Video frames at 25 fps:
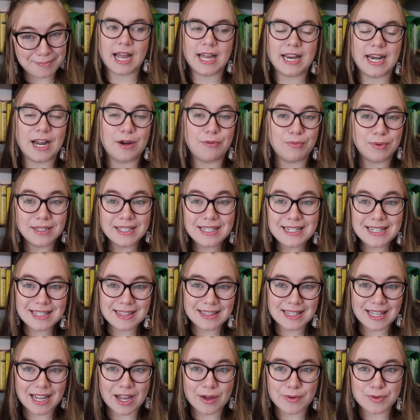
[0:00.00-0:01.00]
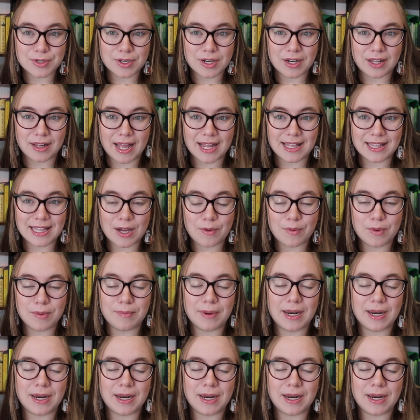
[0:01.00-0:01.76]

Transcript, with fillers: And I really didn't think I was gonna like that one,